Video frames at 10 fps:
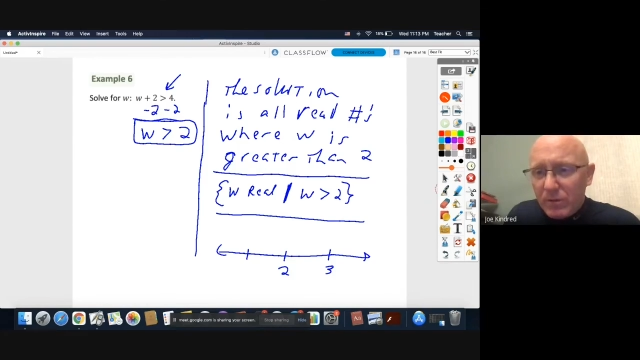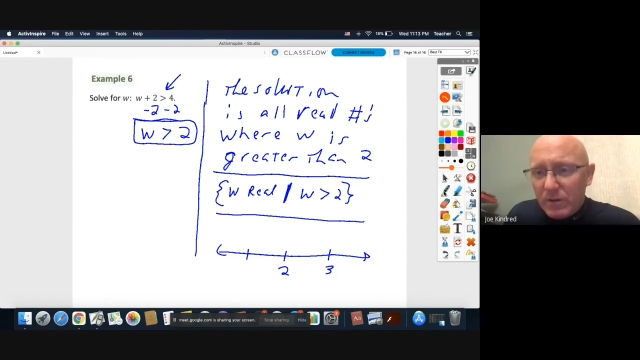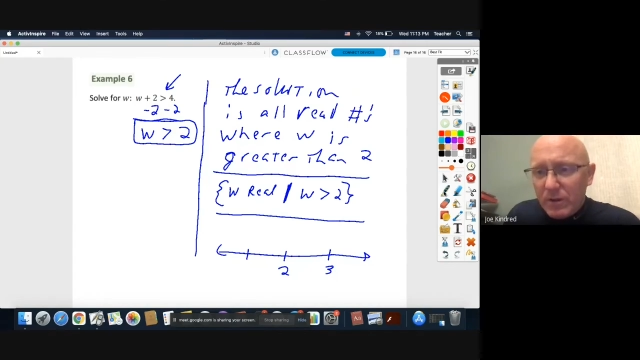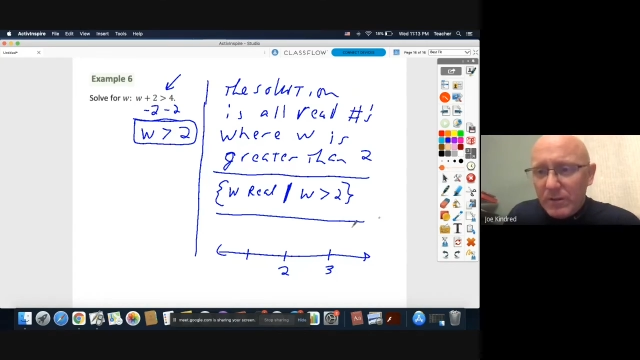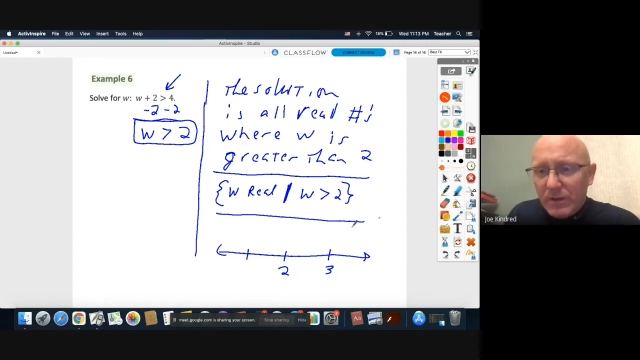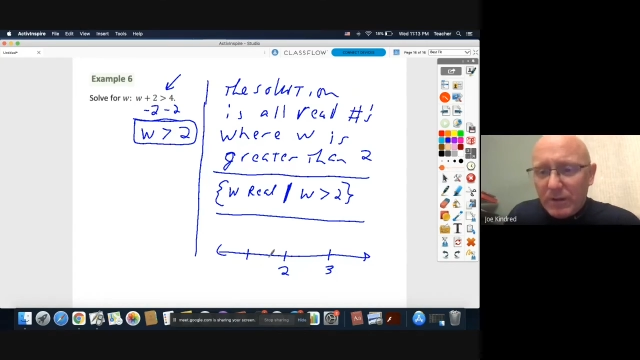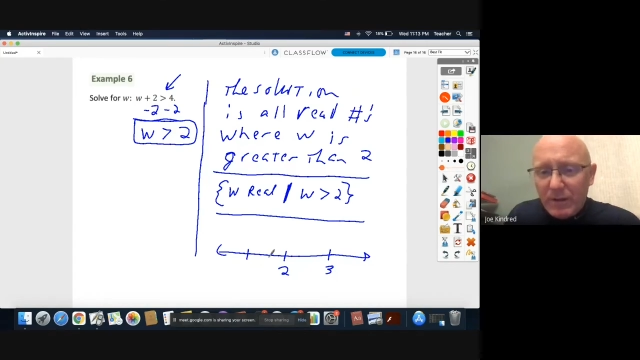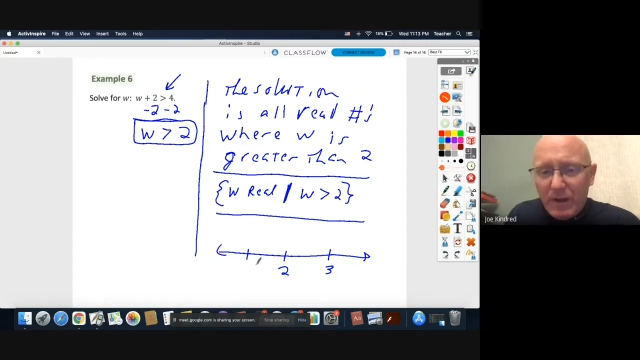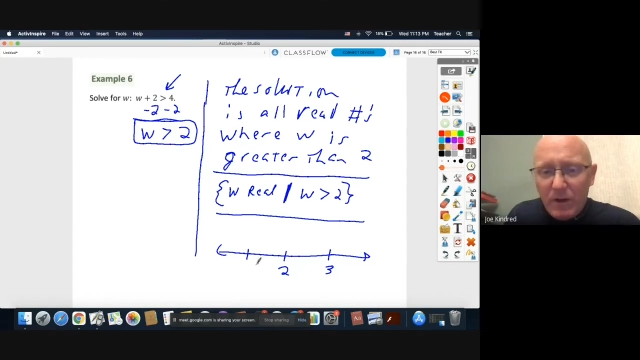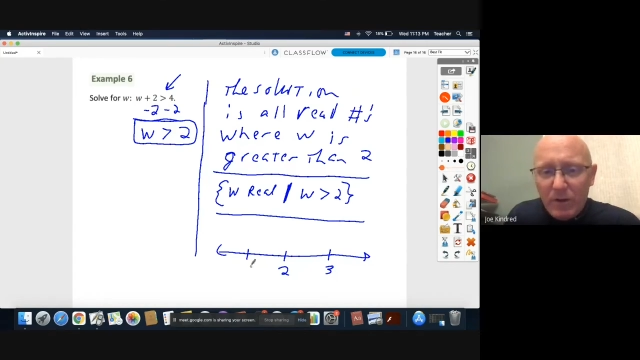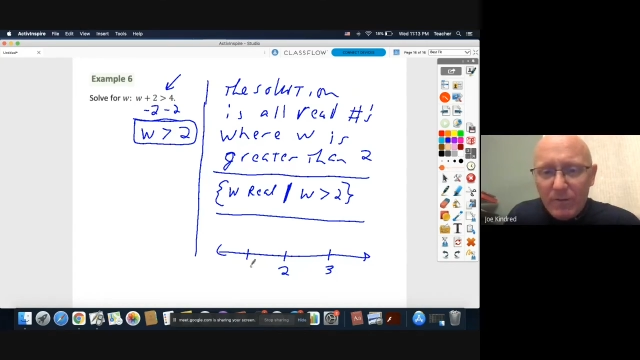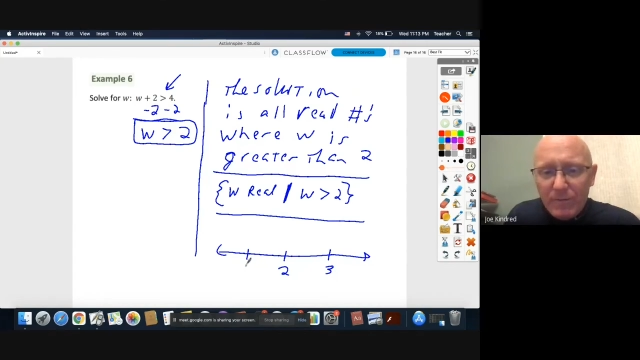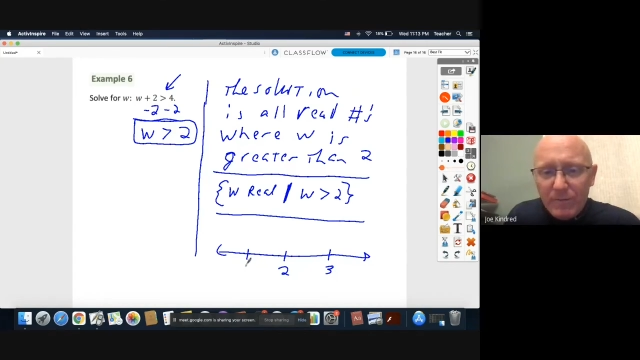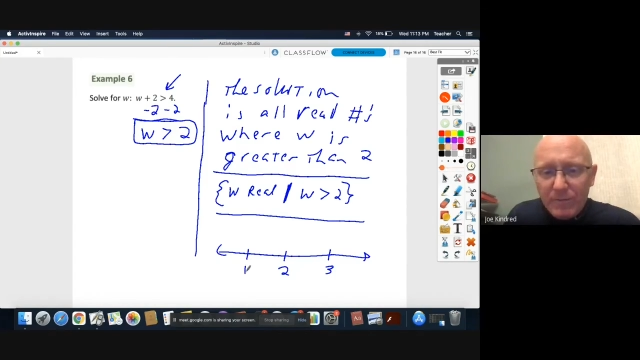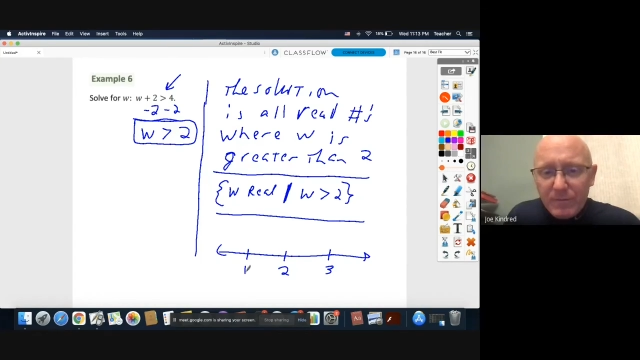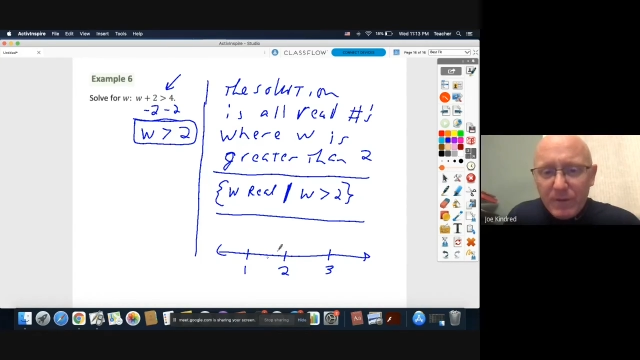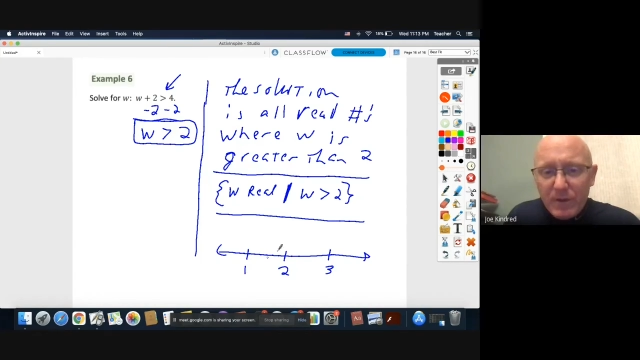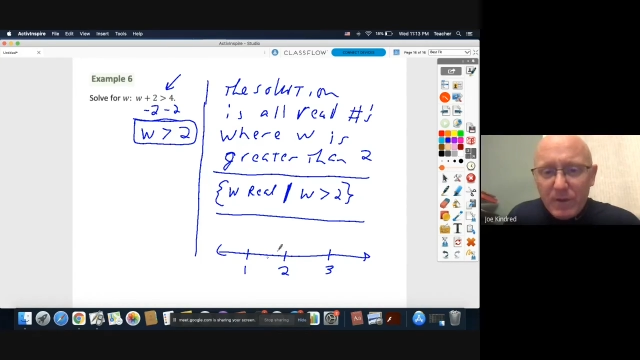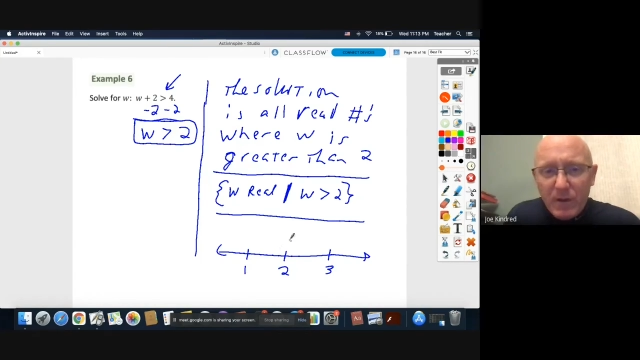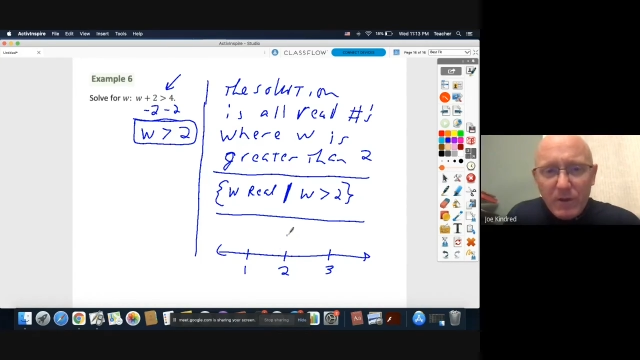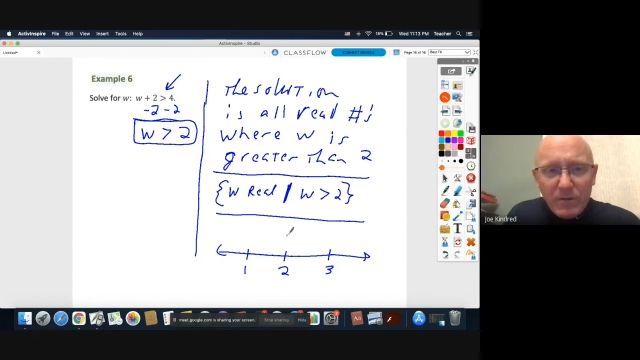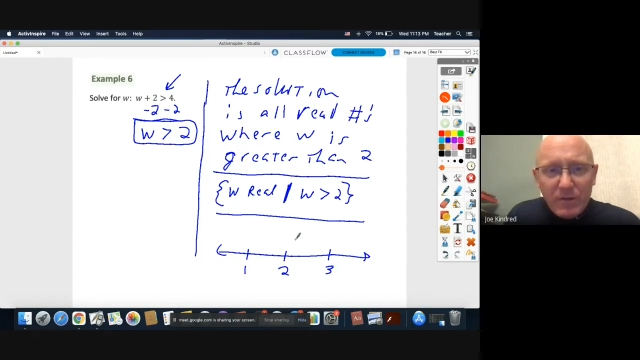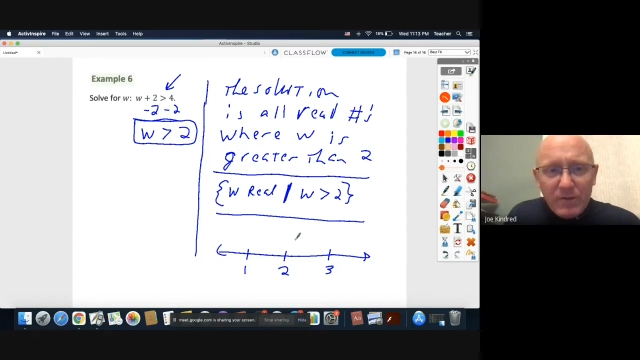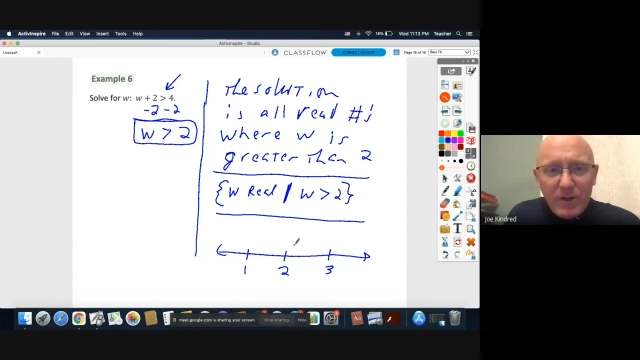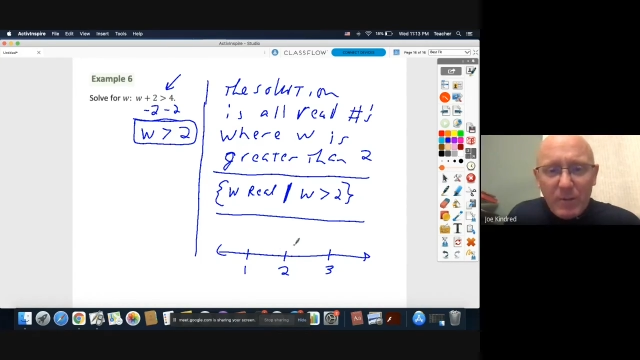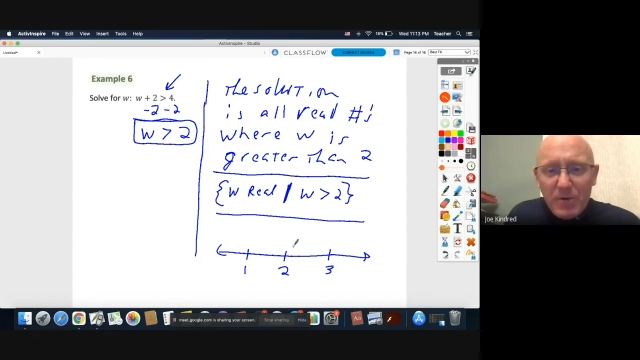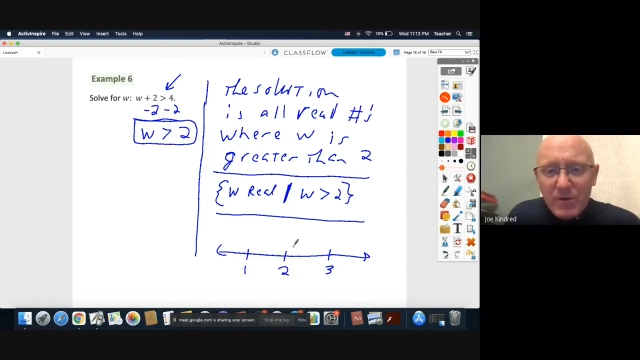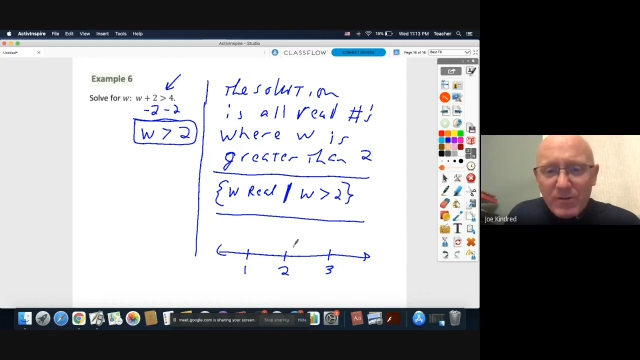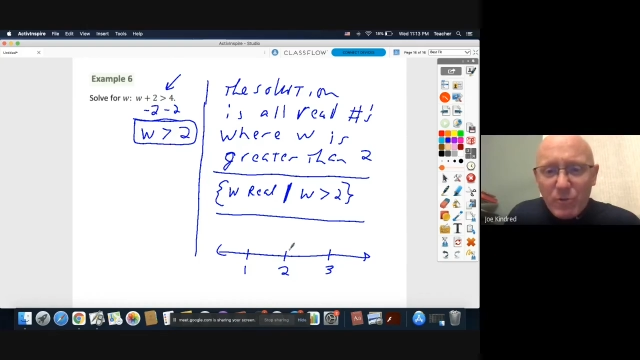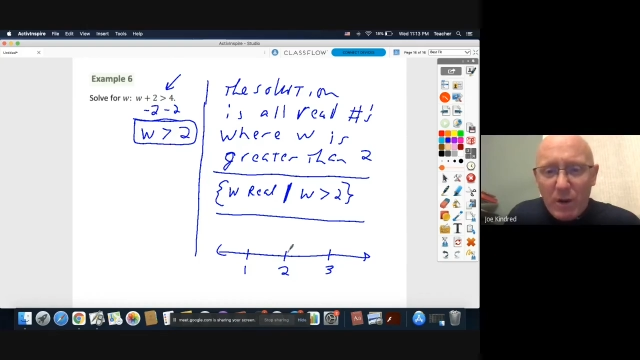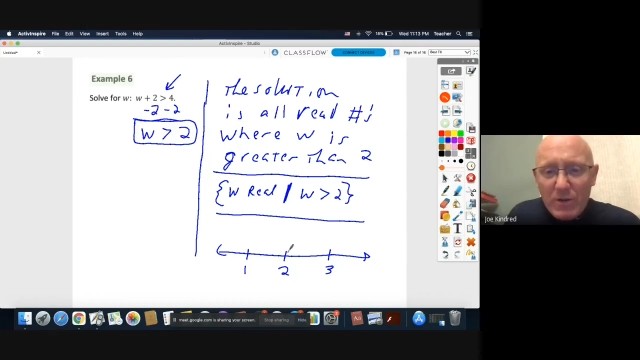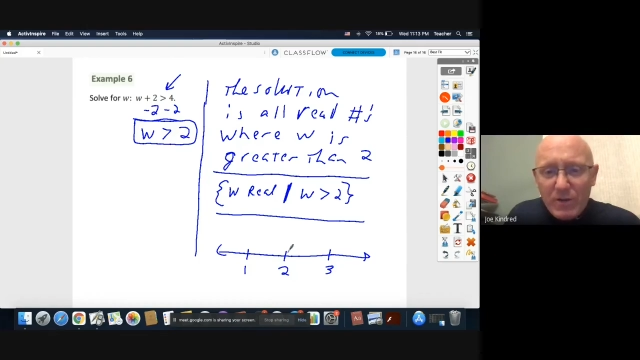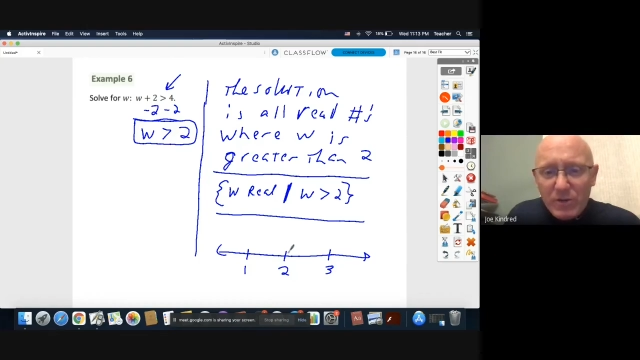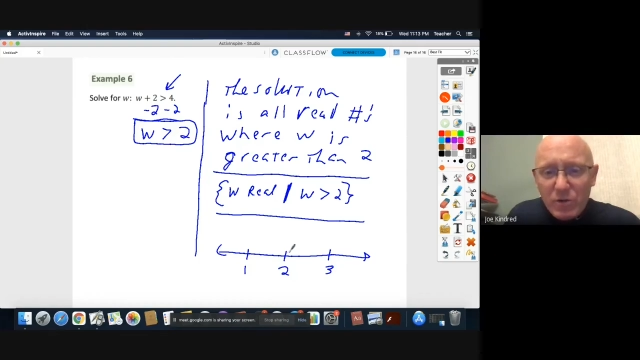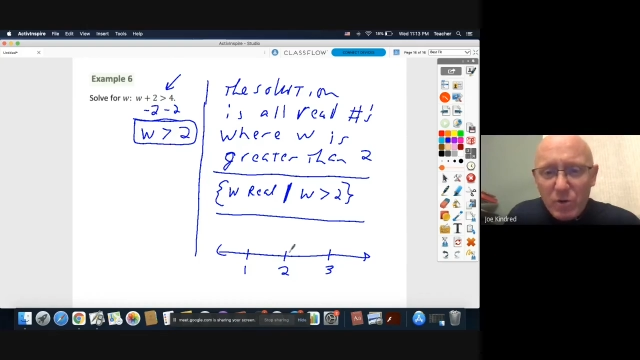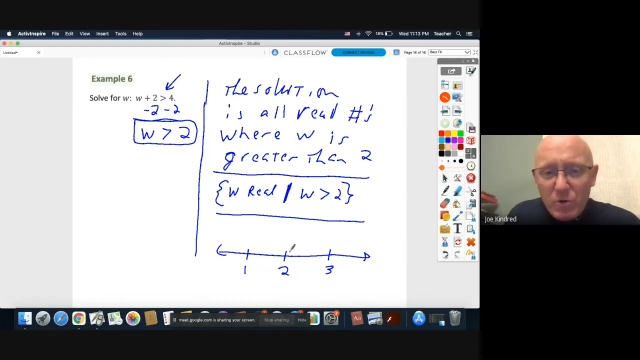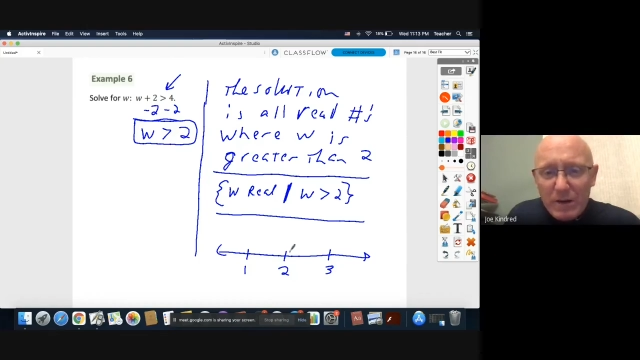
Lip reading: declare, since W is greater than 2,